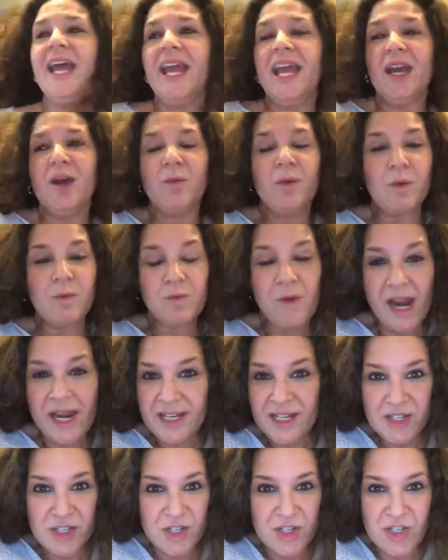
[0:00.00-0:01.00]
and we're
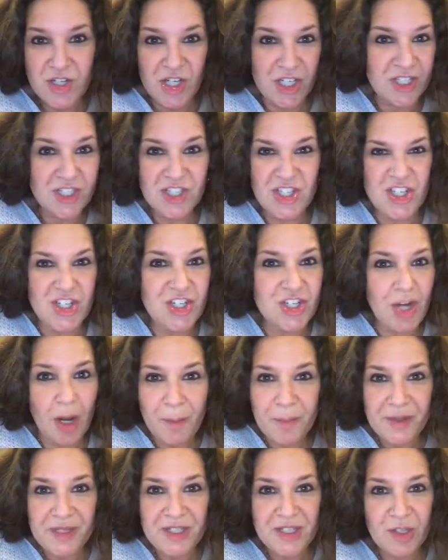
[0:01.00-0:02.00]
ready to just
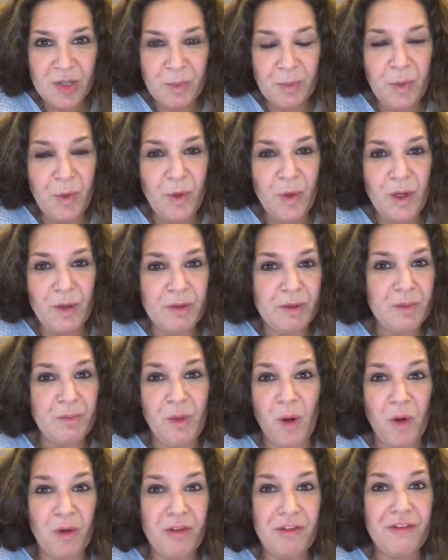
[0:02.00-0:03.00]
jump into the pool with
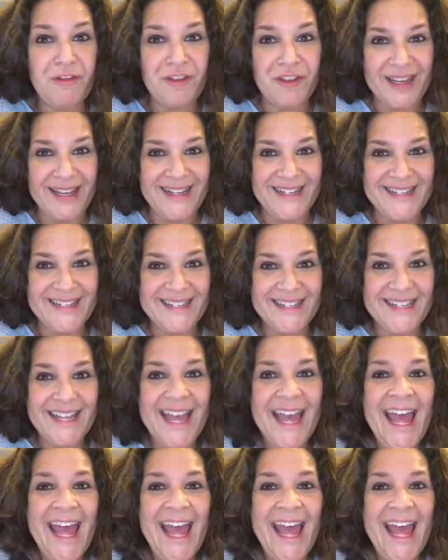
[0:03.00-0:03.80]
both feet.